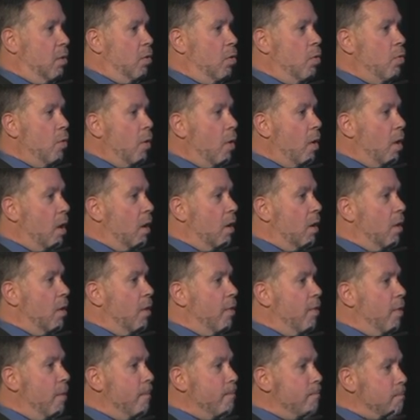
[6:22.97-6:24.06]
who are
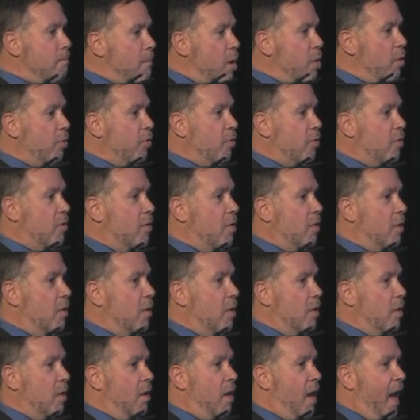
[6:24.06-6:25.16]
the most
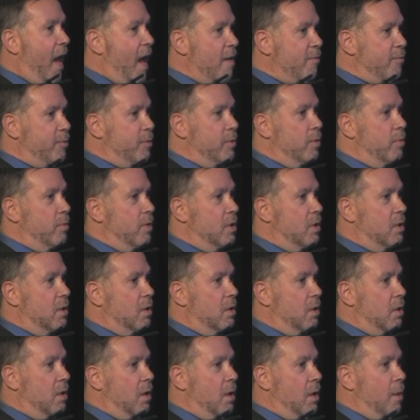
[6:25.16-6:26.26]
affluent,
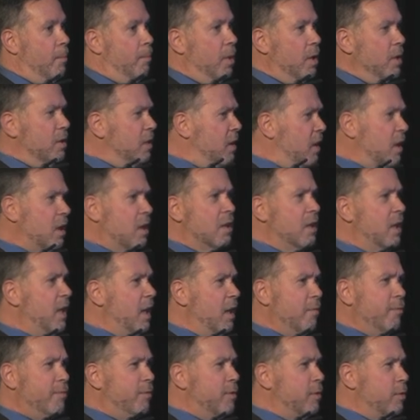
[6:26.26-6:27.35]
politically
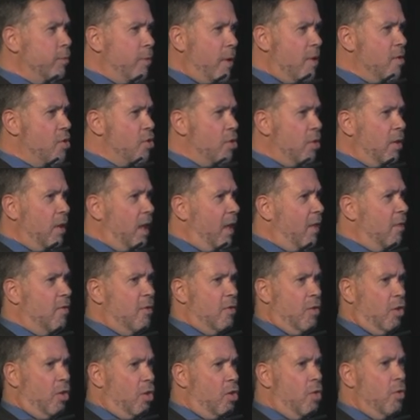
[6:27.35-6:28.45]
influential, and
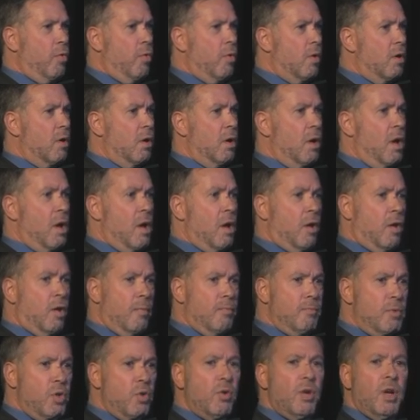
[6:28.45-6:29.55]
secure
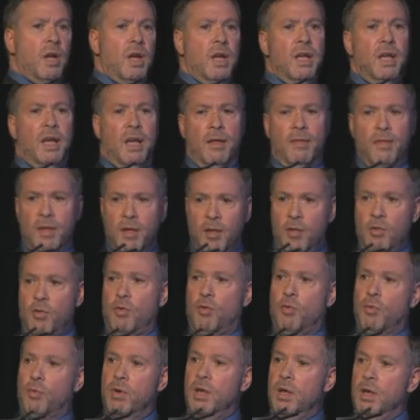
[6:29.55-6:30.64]
community in the
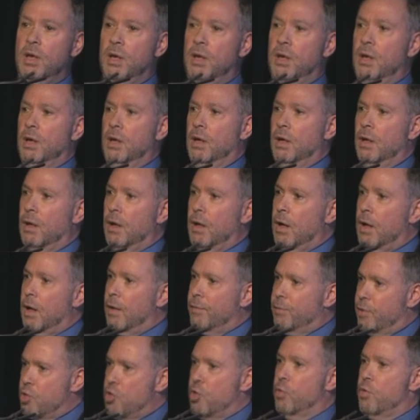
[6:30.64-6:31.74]
history of
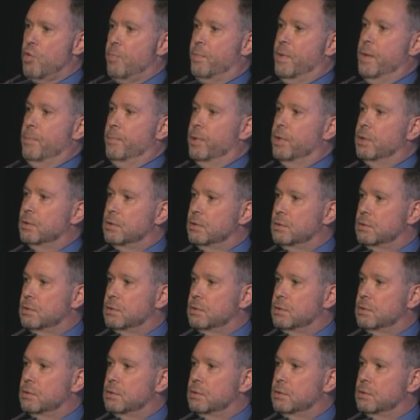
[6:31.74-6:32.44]
the Jewish people.